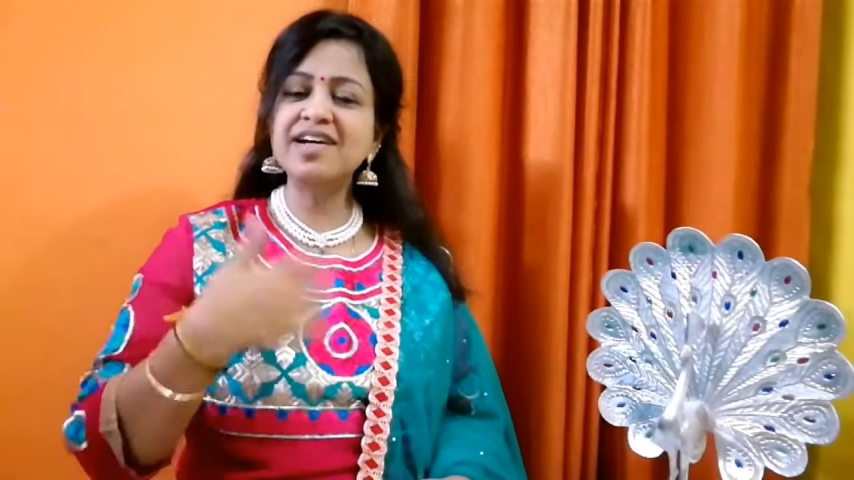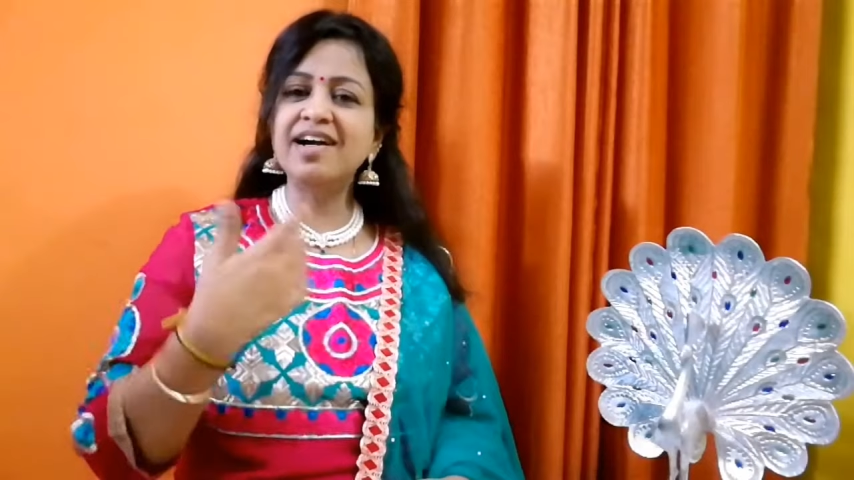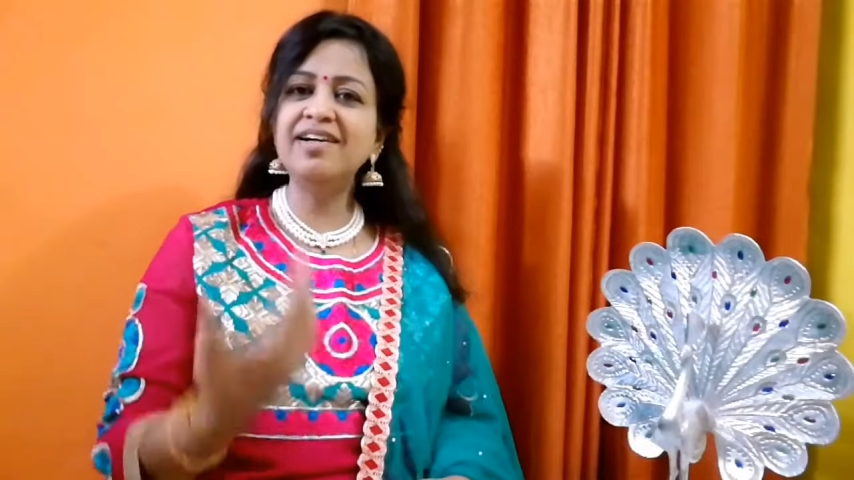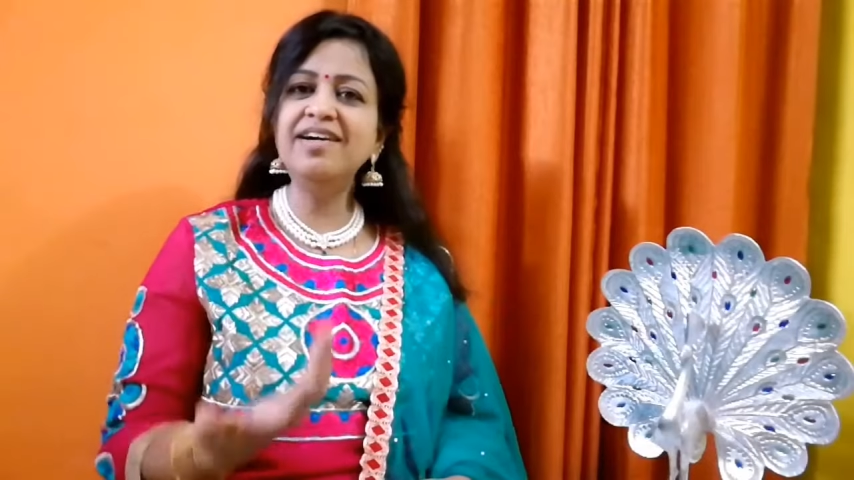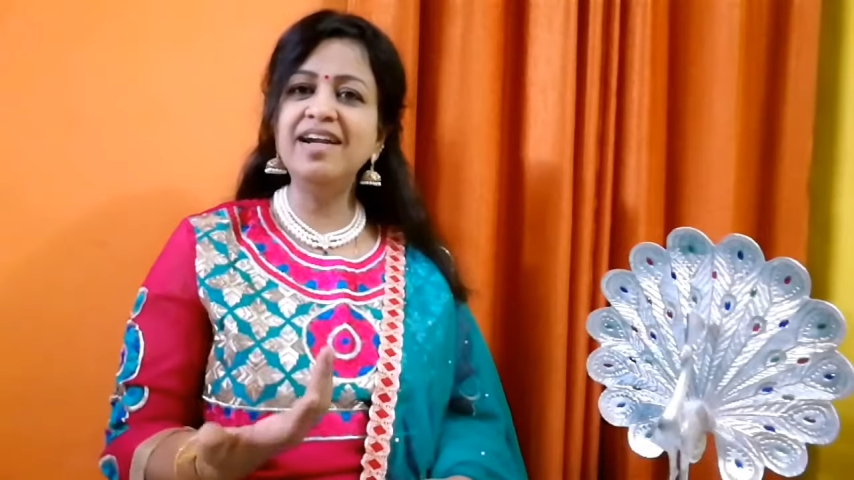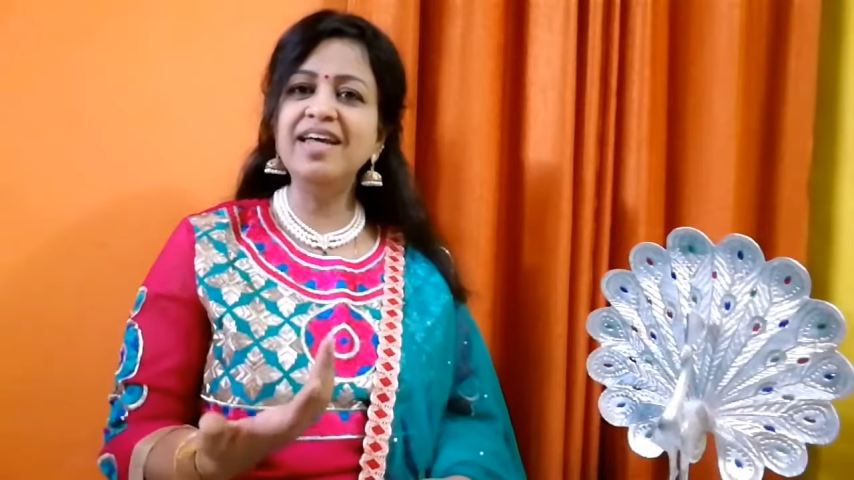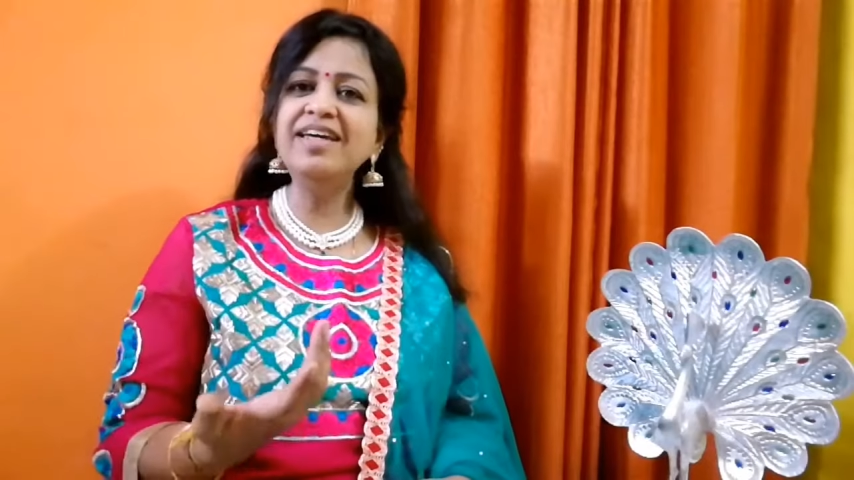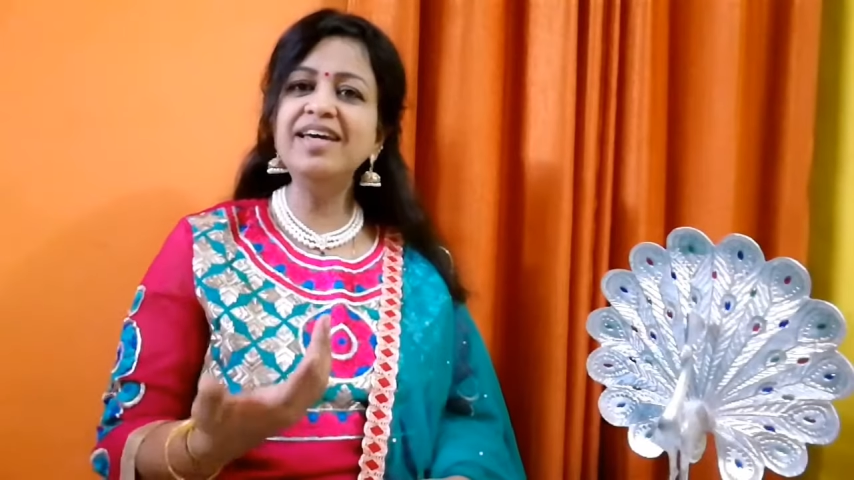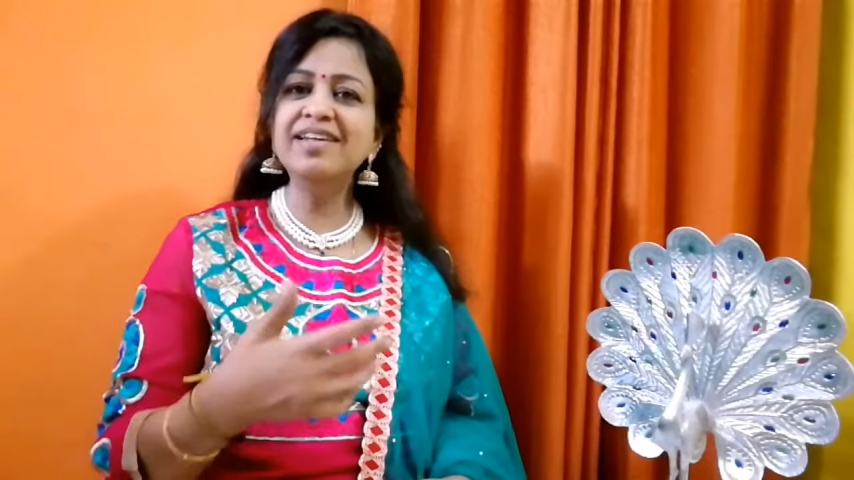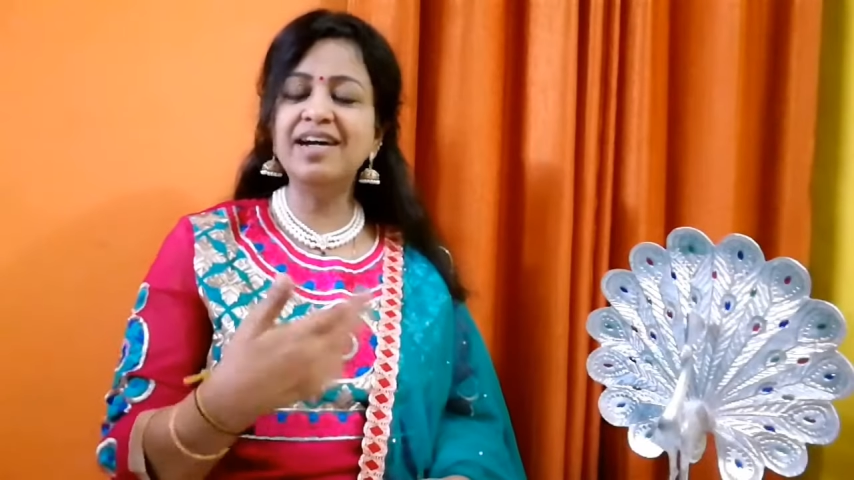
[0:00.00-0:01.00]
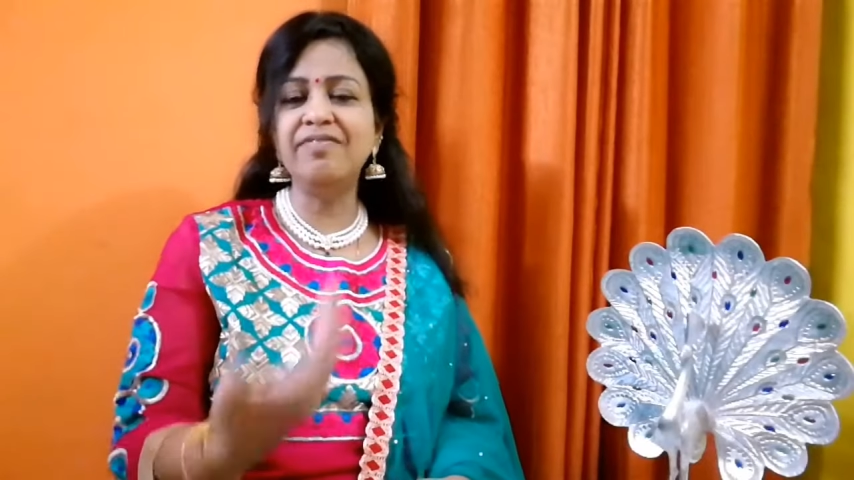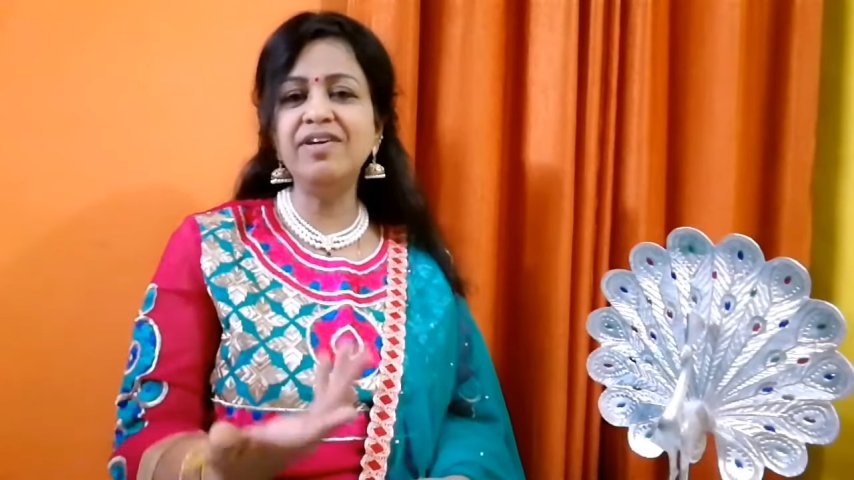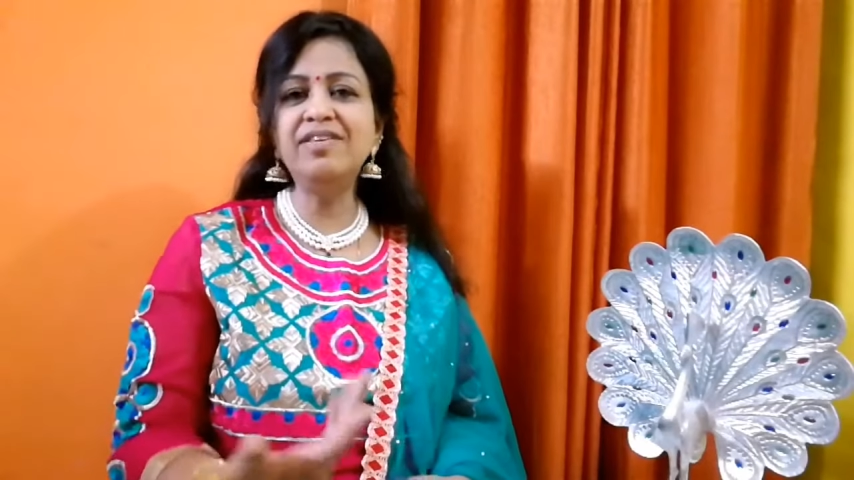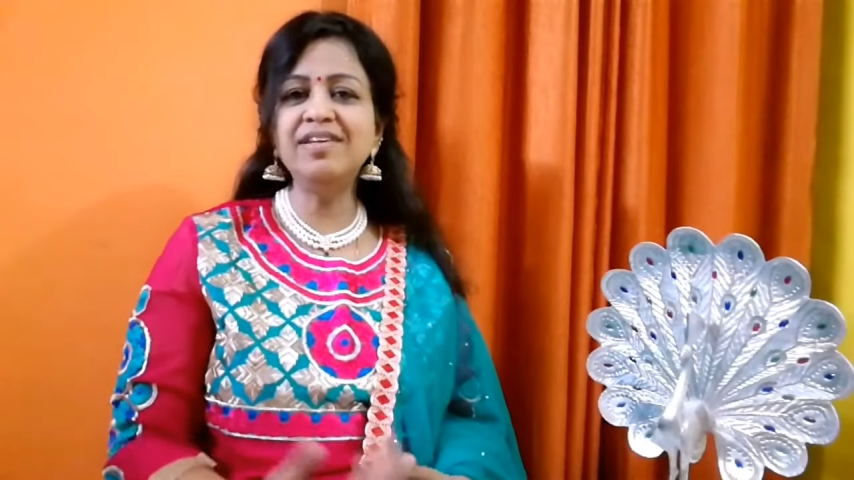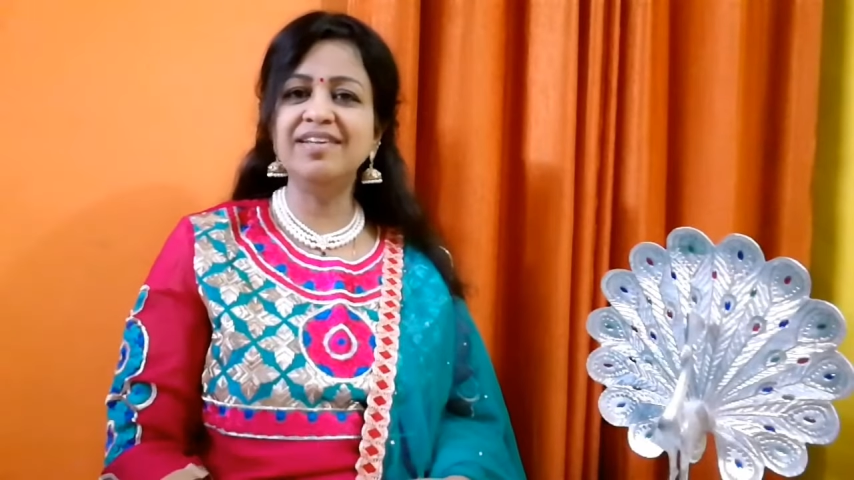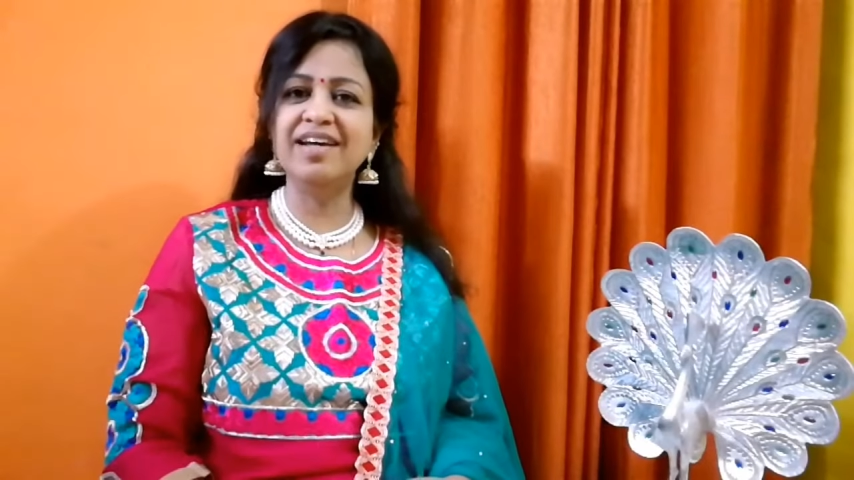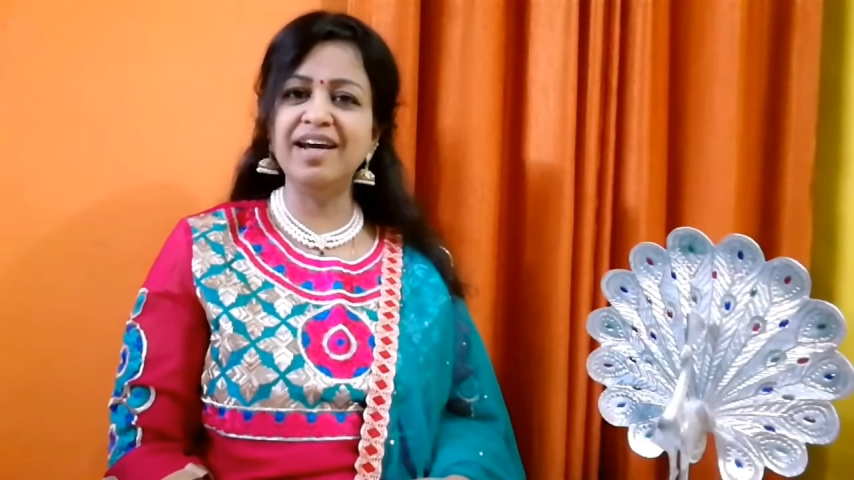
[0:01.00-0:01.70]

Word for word: started linking that with